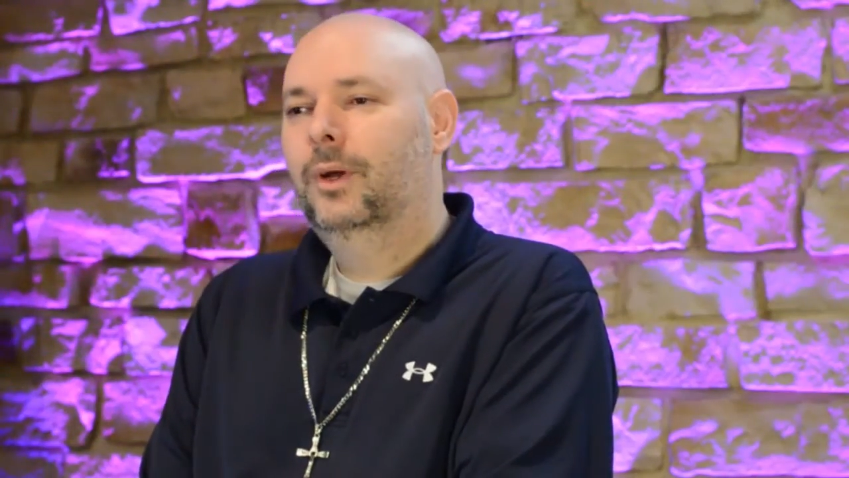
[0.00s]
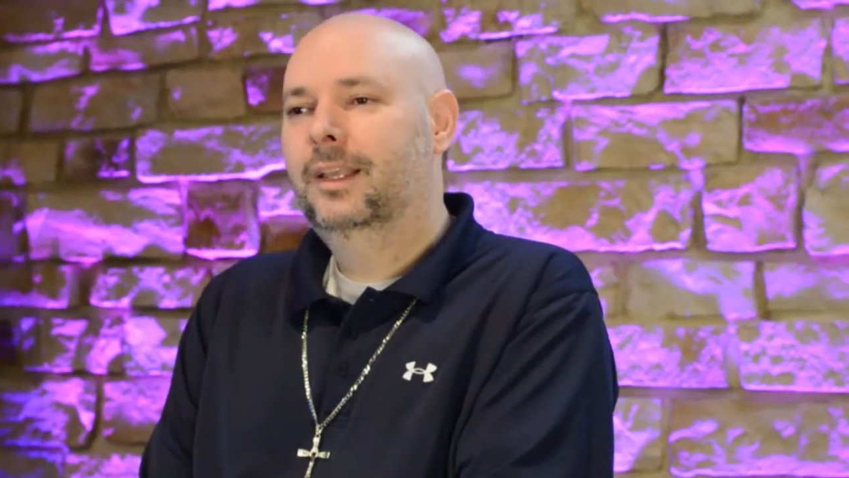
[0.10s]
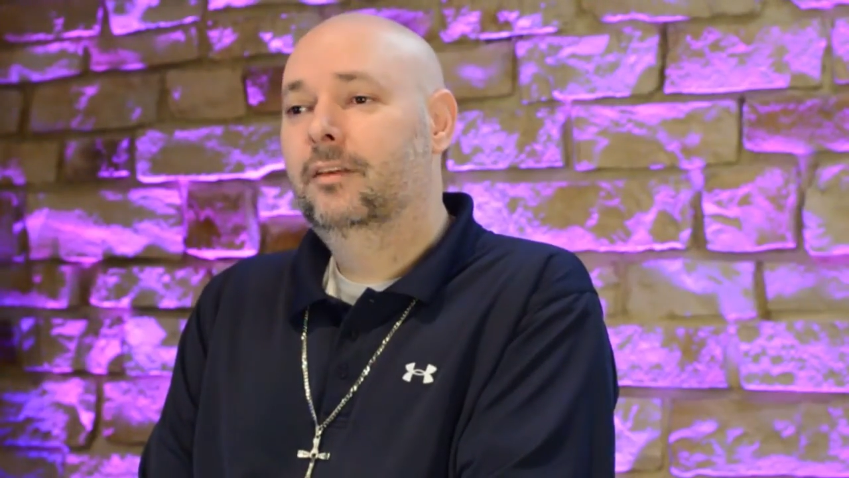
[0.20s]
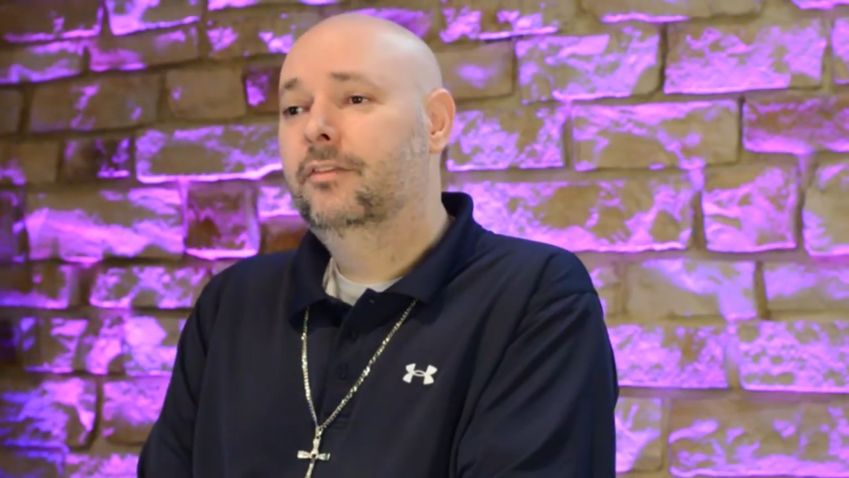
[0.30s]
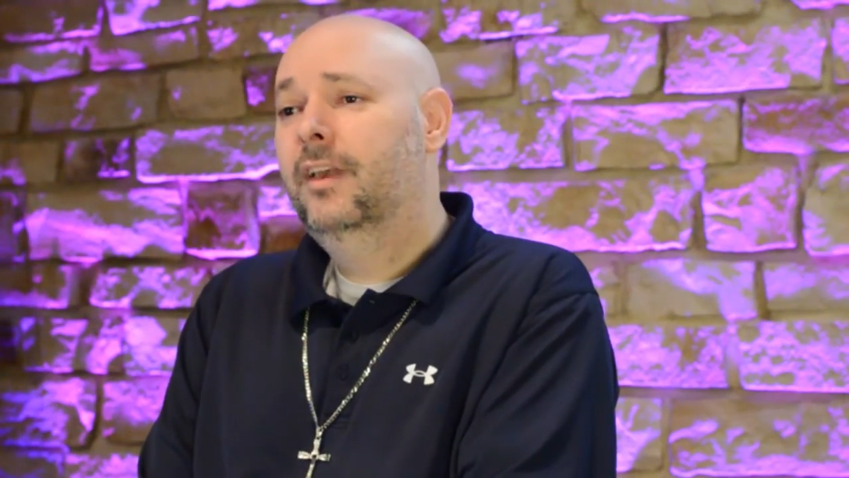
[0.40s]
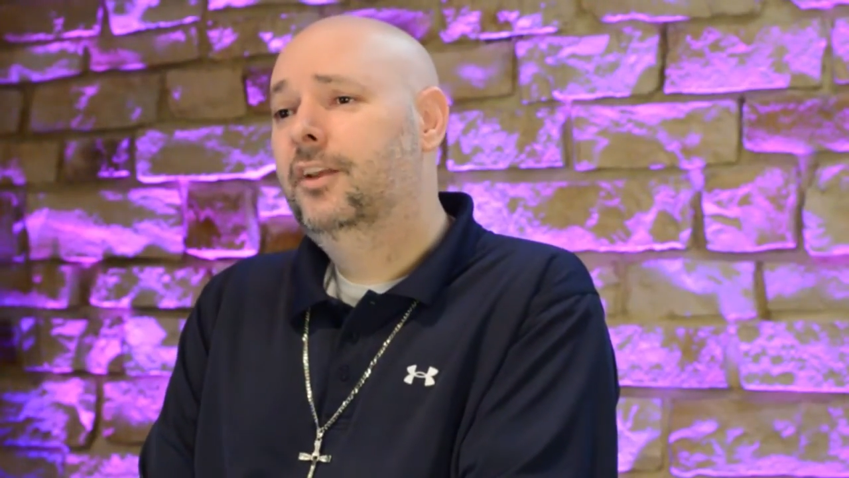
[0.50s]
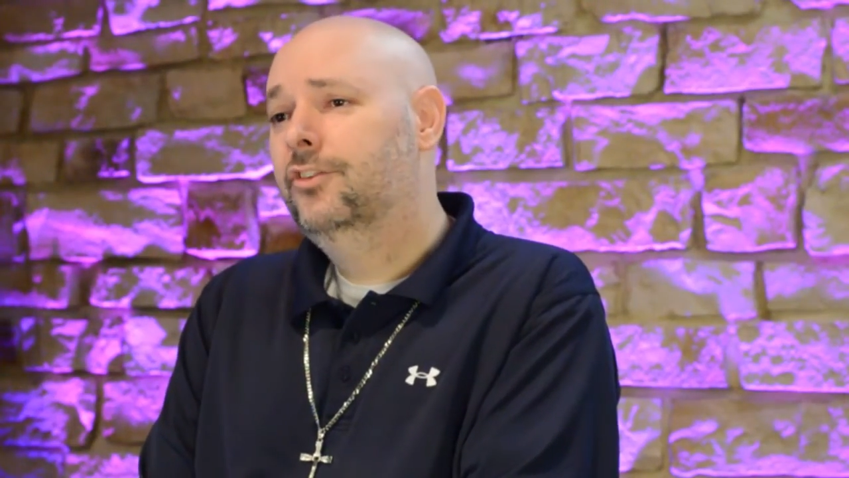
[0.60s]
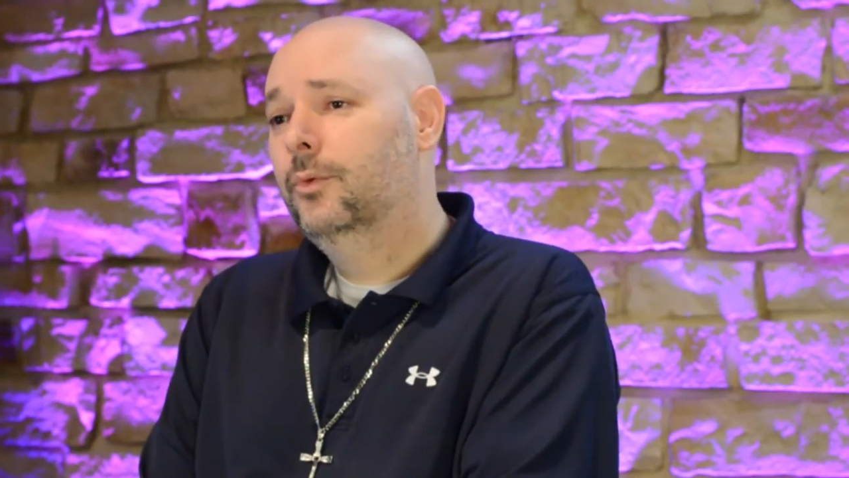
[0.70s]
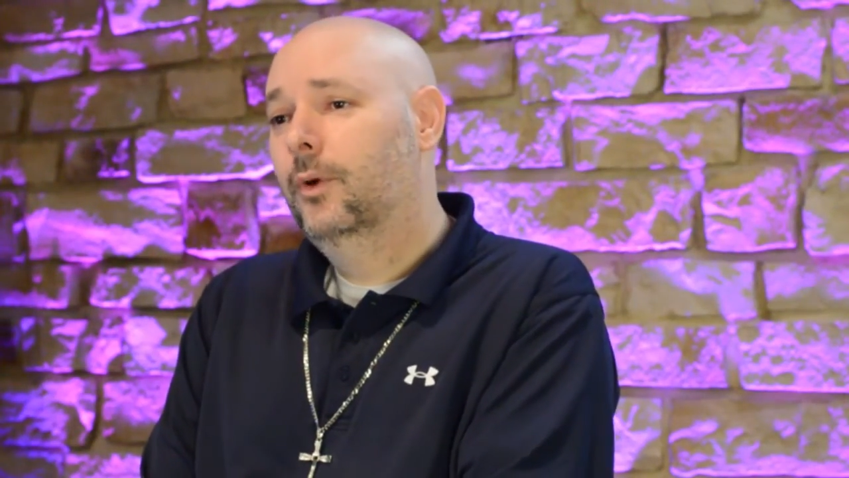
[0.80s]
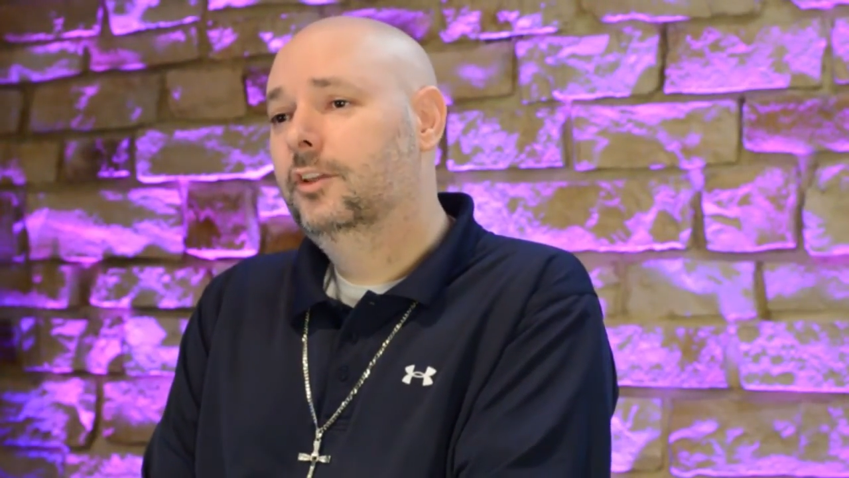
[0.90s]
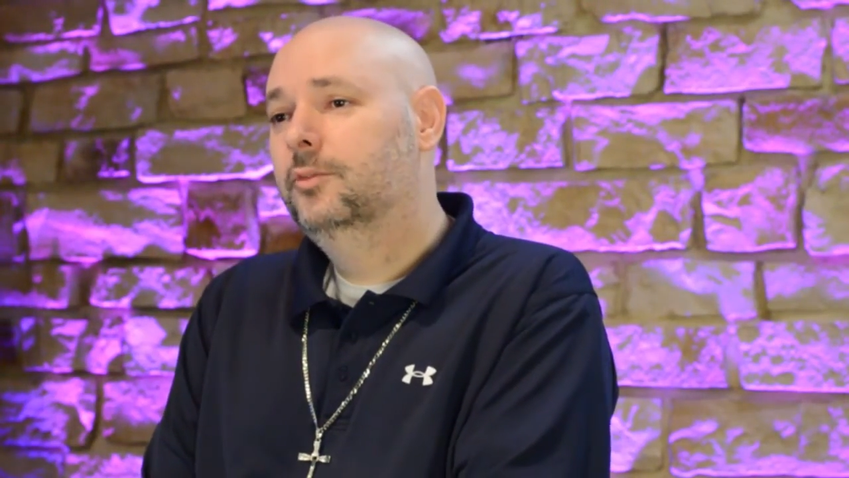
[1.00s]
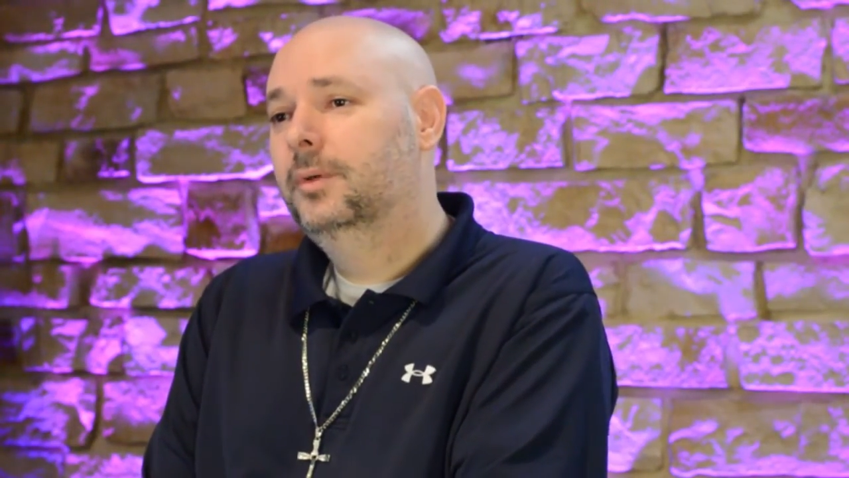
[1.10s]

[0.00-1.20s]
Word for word: what confession was,